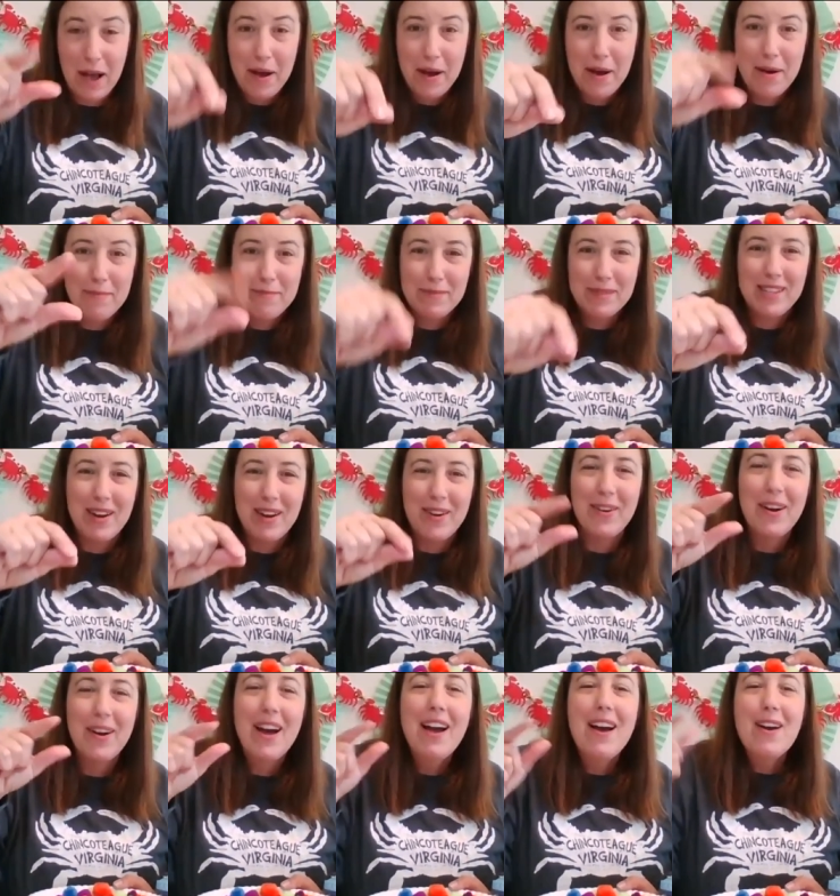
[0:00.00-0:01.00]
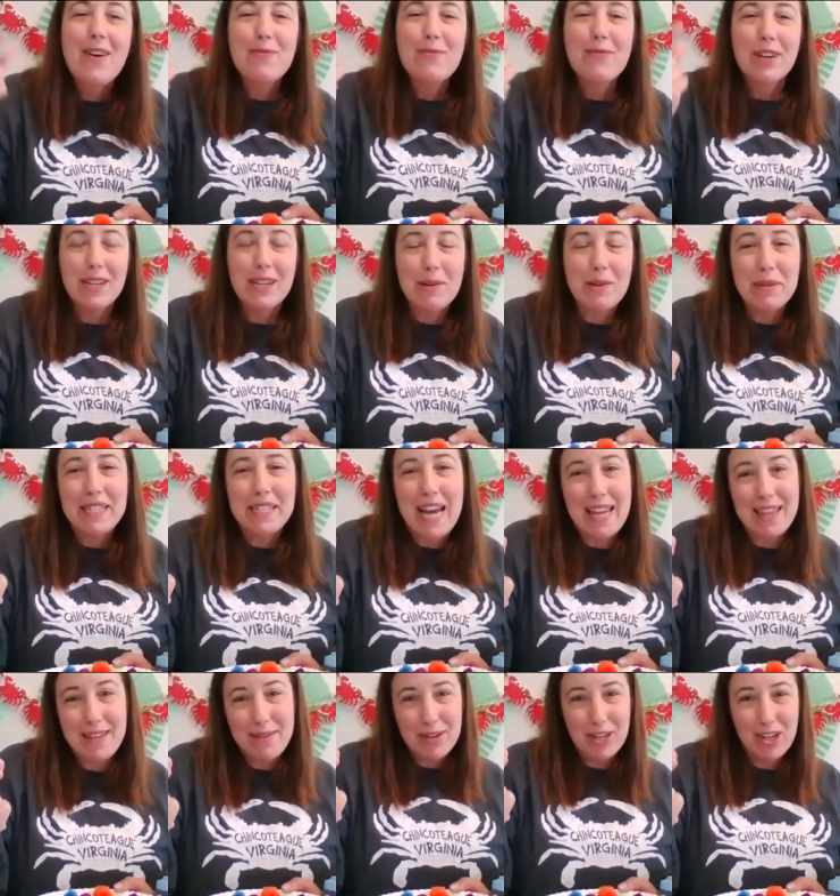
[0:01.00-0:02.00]
Um, so we're going to
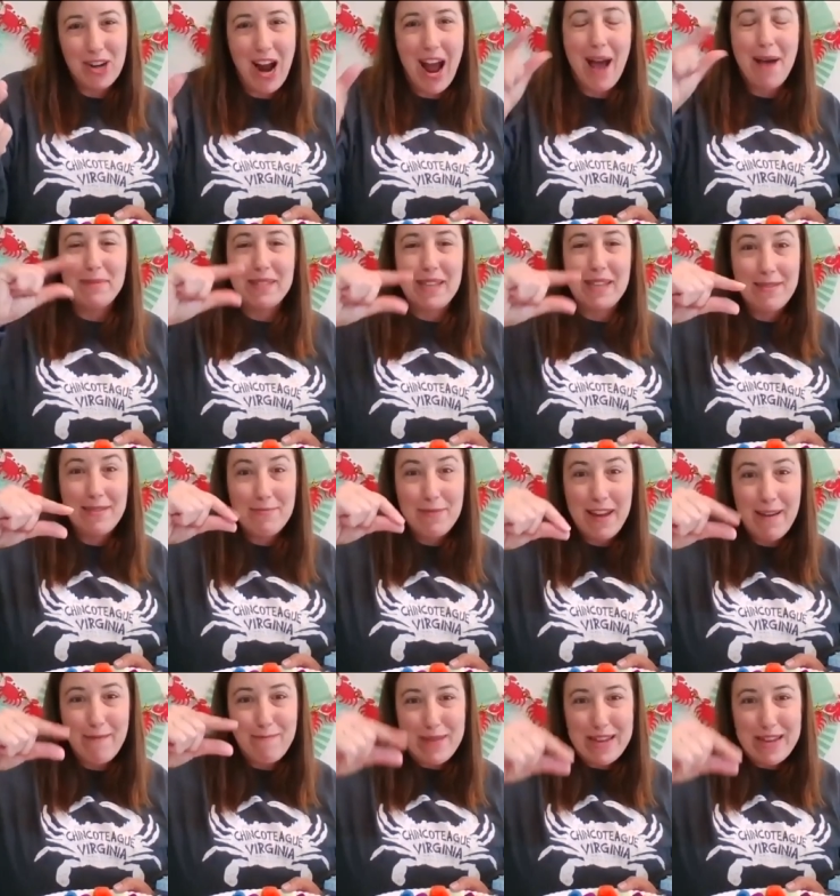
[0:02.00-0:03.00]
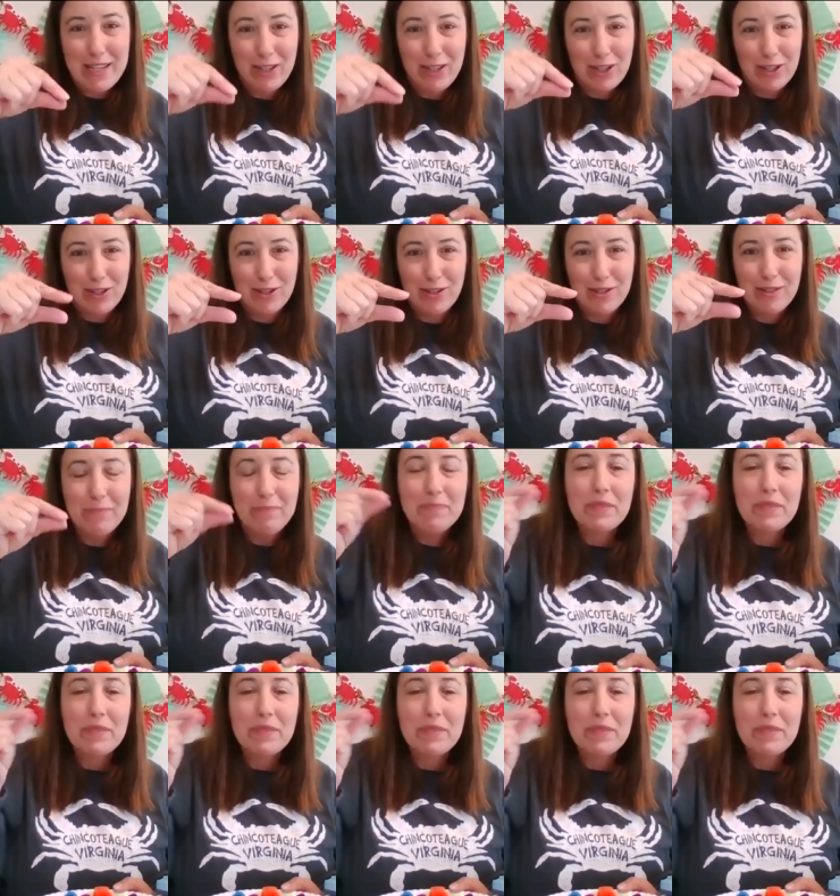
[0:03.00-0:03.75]
pretend that we're crabs and that we have pinchers.